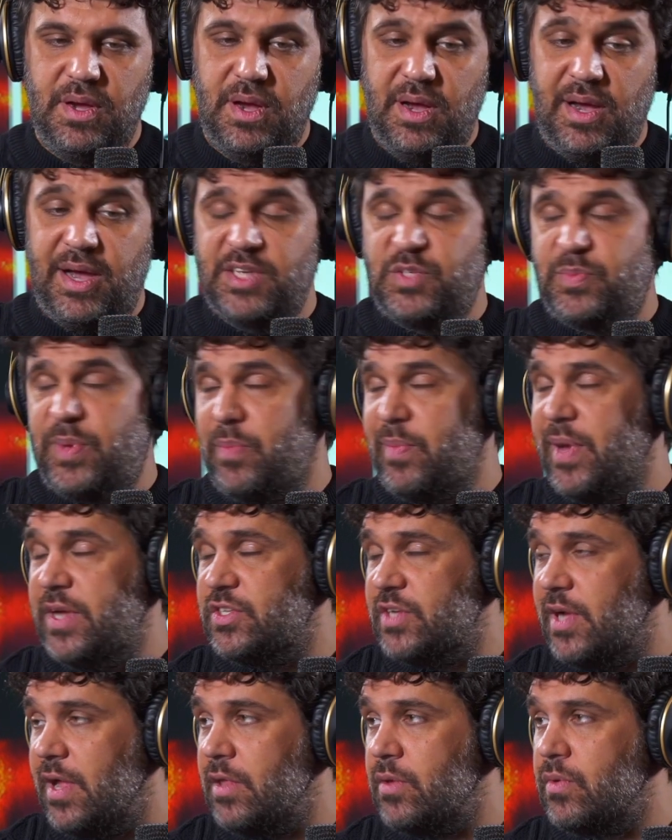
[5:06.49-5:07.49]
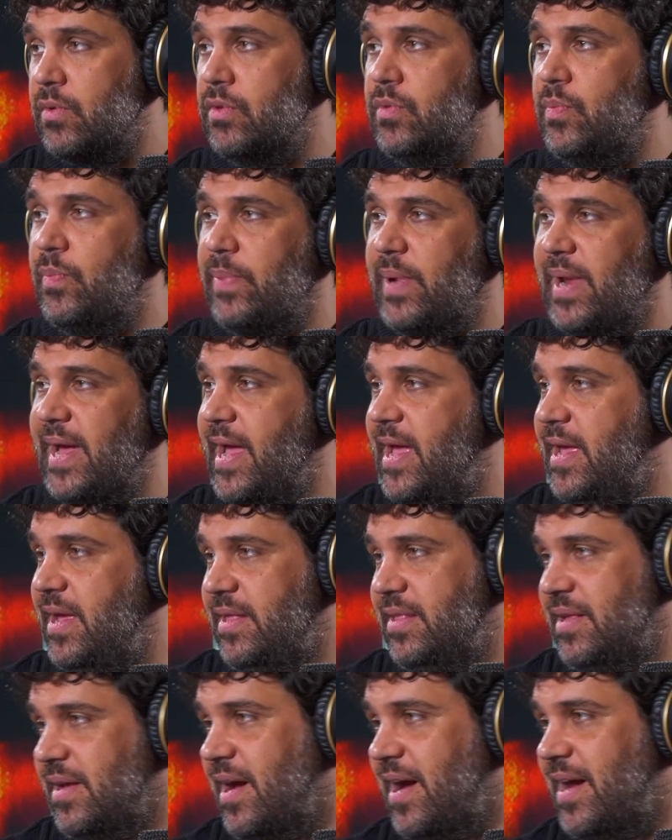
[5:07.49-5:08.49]
I spent my childhood
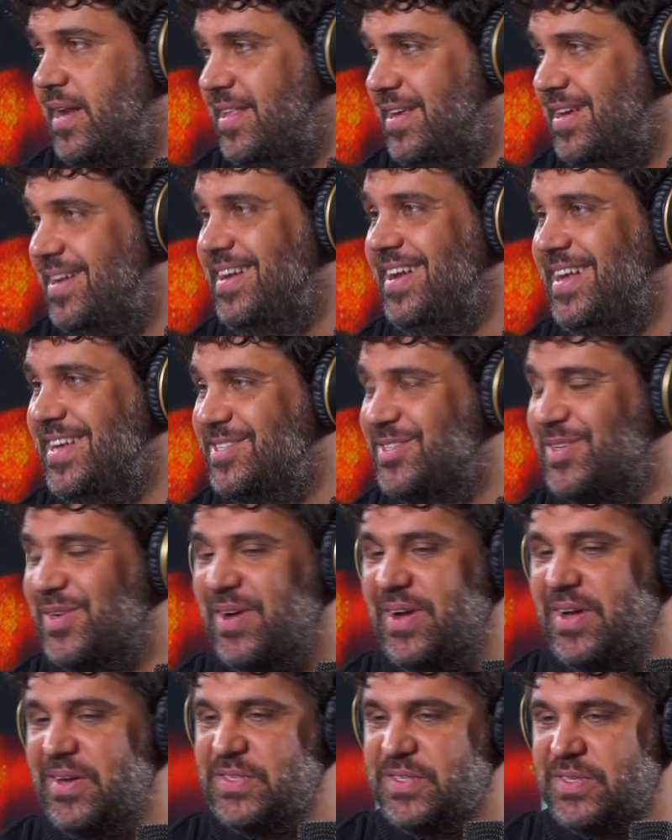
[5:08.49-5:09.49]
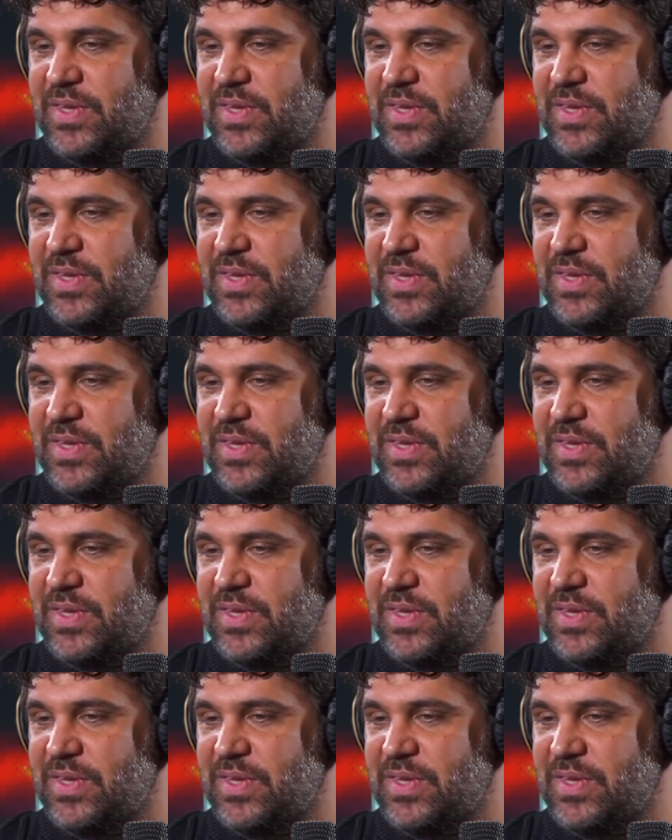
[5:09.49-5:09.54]
playing in the garden and so on.